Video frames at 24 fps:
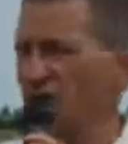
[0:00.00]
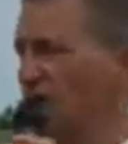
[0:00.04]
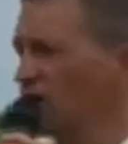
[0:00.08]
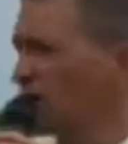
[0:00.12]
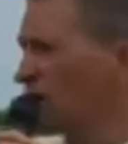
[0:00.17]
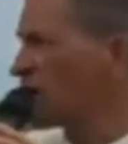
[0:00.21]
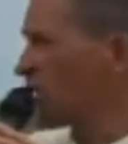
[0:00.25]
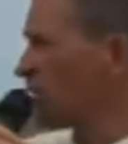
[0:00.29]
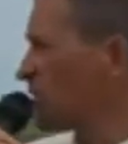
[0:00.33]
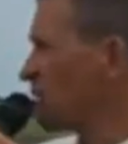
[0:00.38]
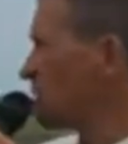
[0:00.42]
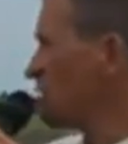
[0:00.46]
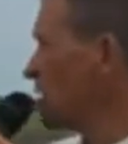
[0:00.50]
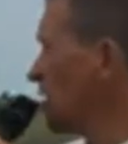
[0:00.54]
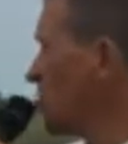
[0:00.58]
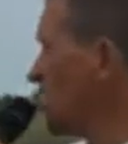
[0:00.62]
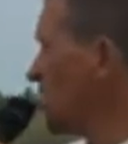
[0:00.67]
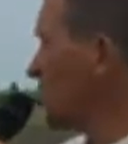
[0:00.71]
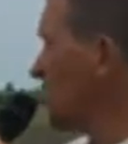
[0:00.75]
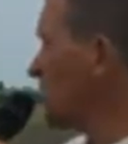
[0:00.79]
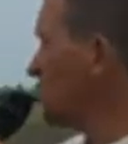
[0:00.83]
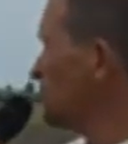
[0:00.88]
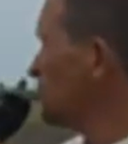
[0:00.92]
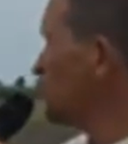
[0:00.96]

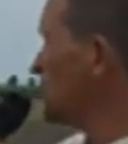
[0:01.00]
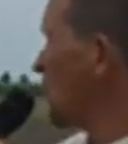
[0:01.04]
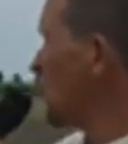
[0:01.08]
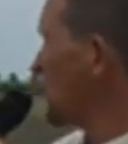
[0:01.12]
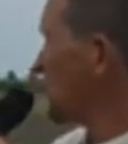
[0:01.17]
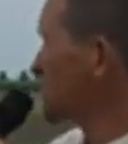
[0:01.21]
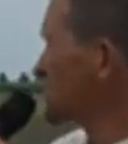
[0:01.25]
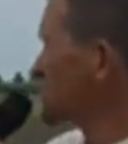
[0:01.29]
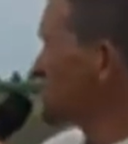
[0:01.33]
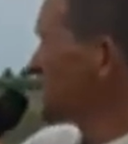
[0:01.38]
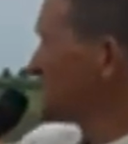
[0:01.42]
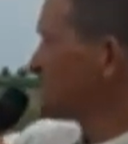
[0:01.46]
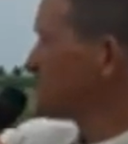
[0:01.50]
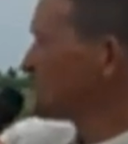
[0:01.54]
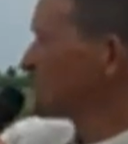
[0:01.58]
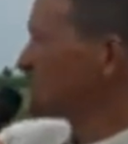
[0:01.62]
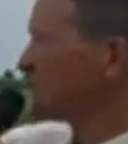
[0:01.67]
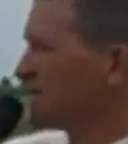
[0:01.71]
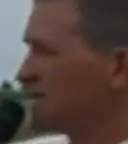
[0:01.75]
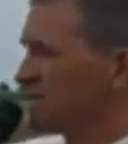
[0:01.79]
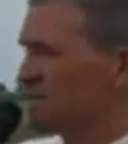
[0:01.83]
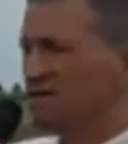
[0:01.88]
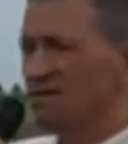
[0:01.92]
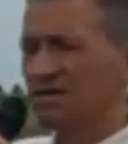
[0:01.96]
are blocked
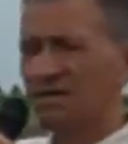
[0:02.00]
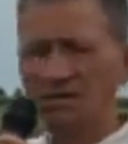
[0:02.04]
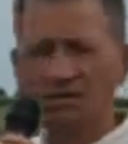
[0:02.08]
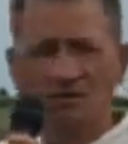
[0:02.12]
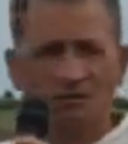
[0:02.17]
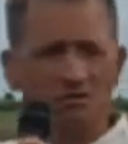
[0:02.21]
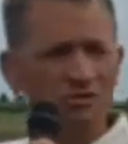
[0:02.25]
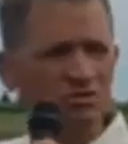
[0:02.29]
separately in here,